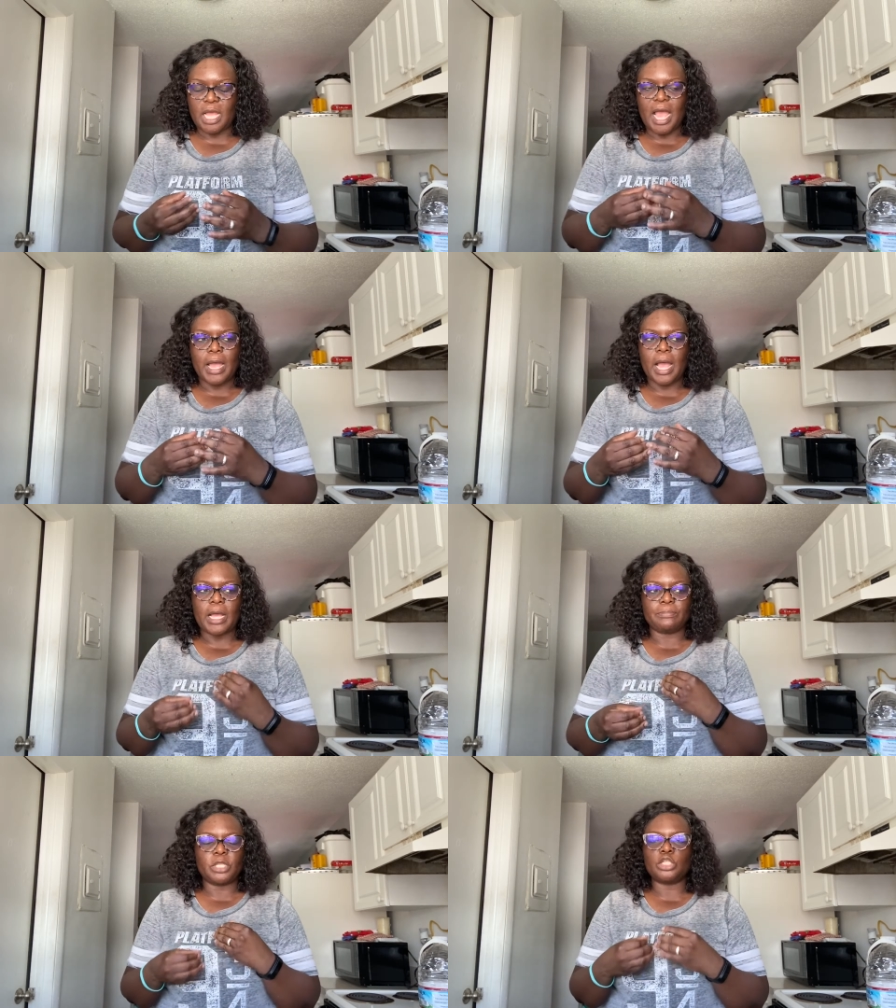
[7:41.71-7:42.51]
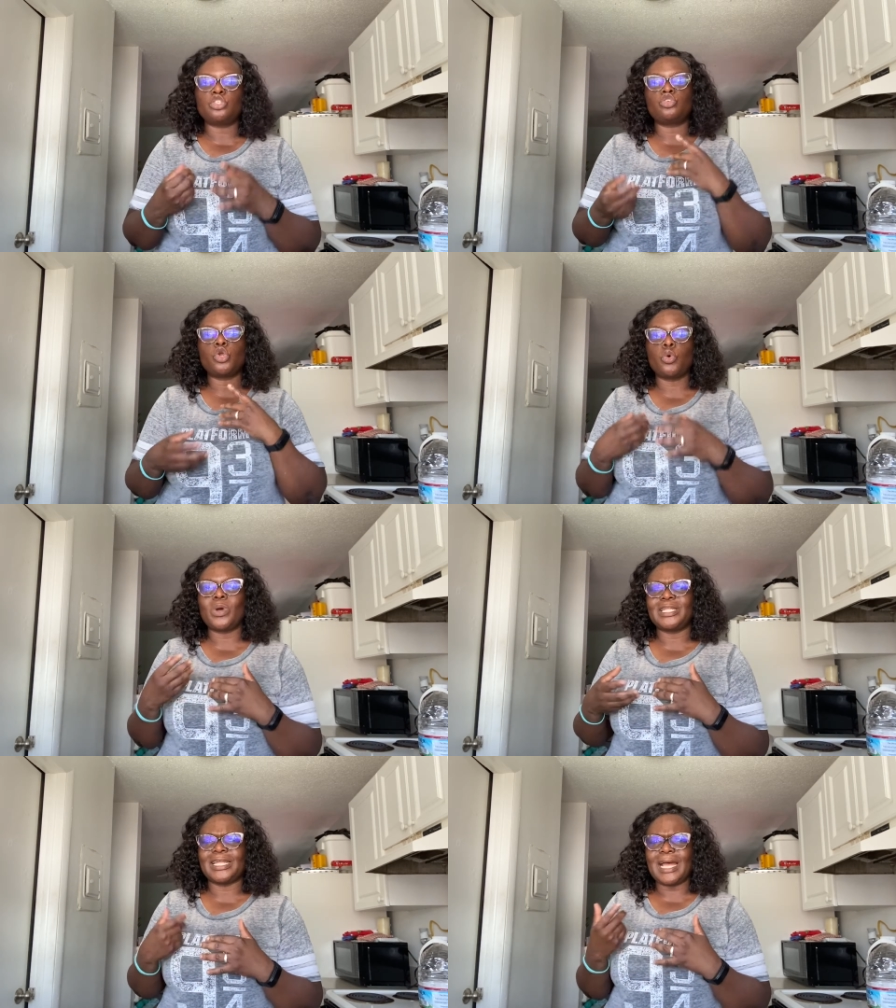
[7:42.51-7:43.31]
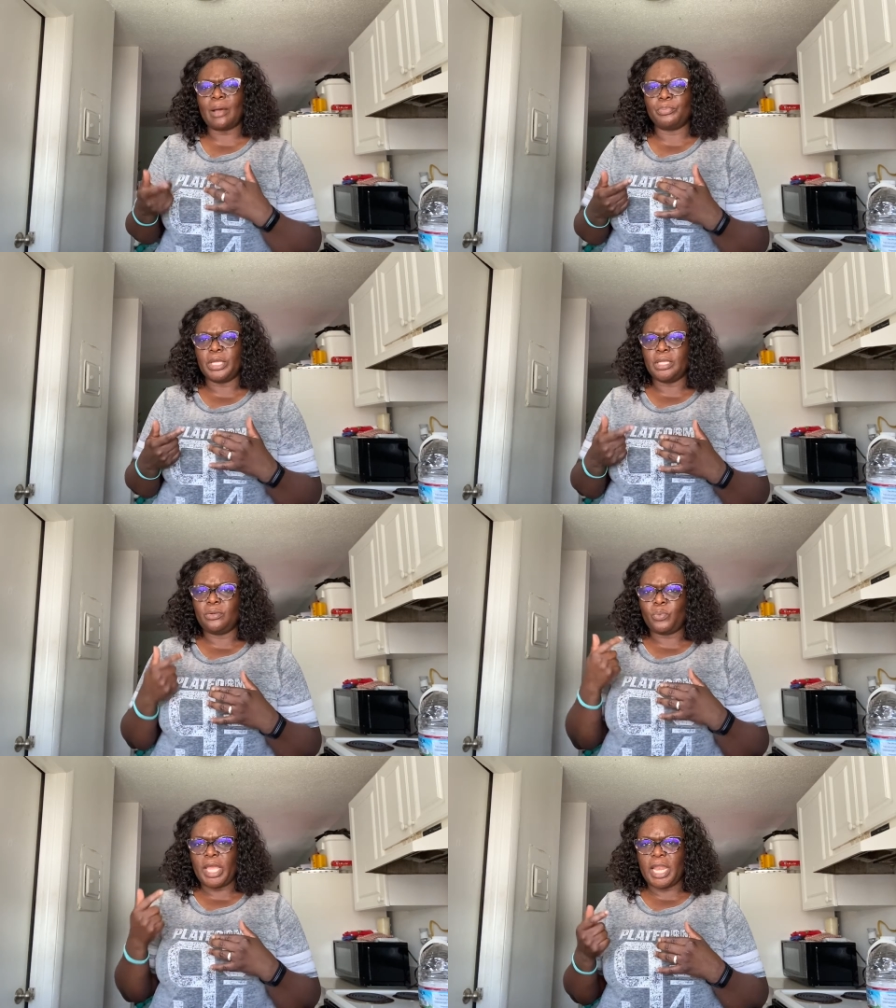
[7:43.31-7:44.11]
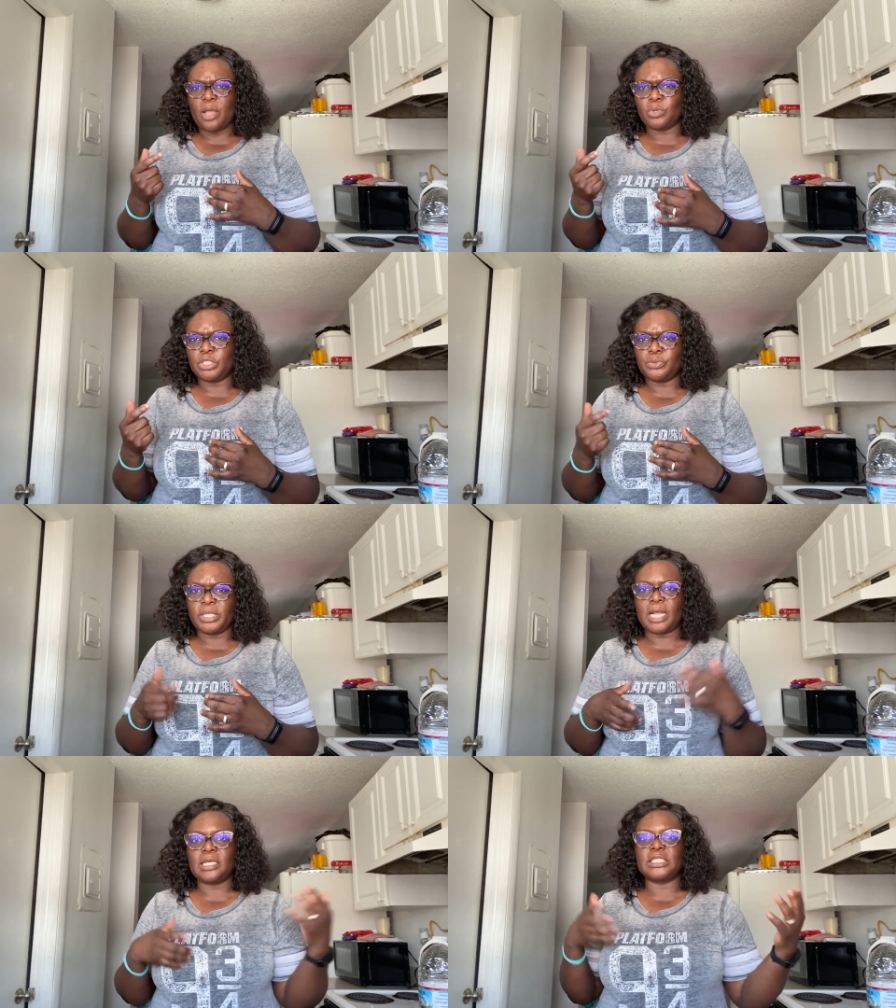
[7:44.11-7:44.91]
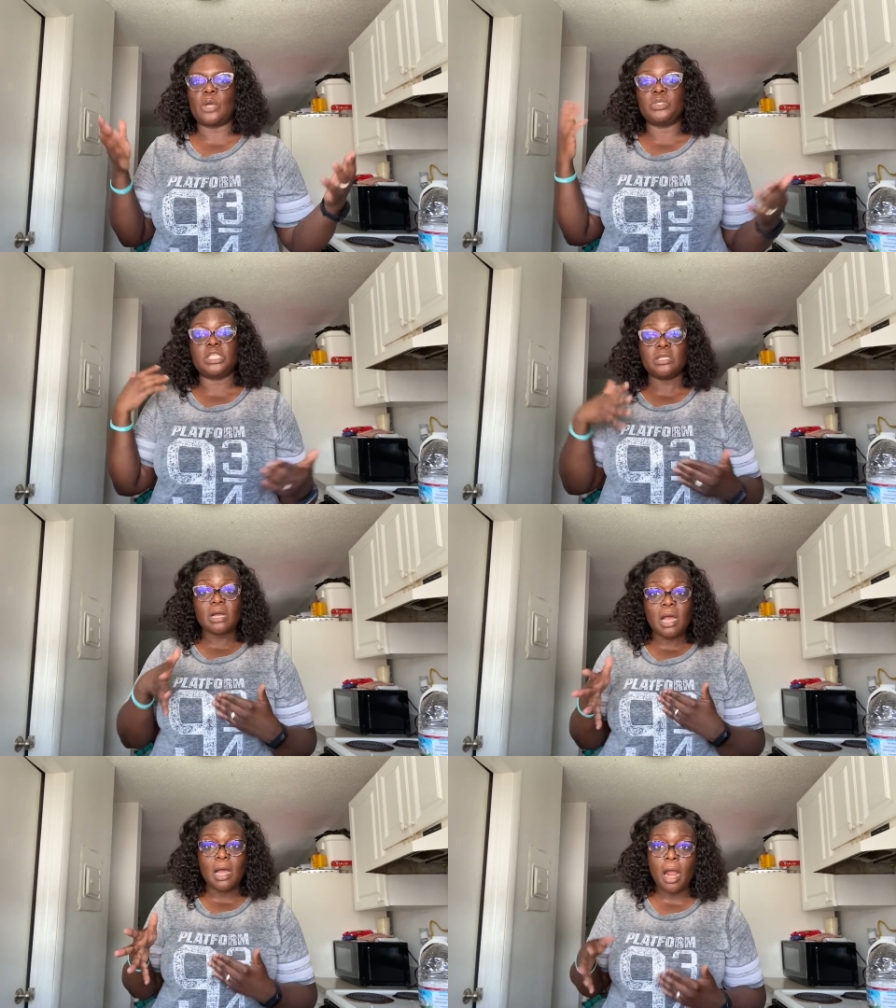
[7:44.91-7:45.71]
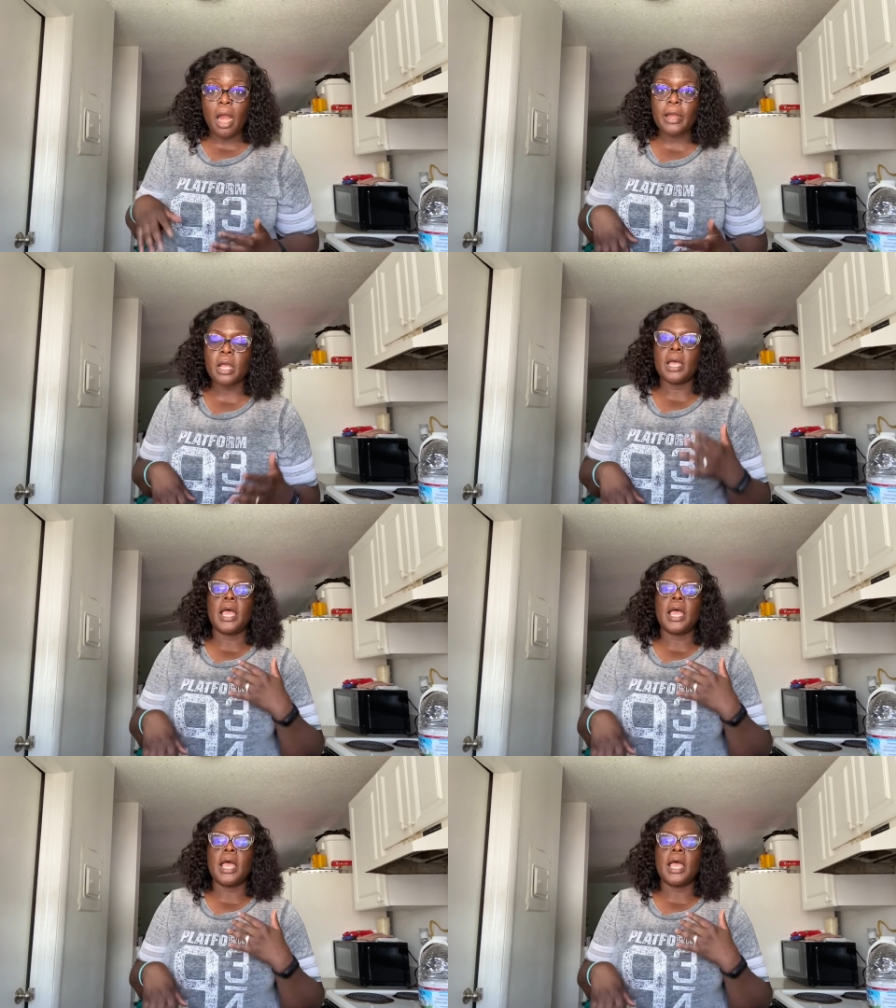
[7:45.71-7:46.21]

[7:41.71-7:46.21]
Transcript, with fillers: I, am not sure what had happened when I was doing that because I was in the car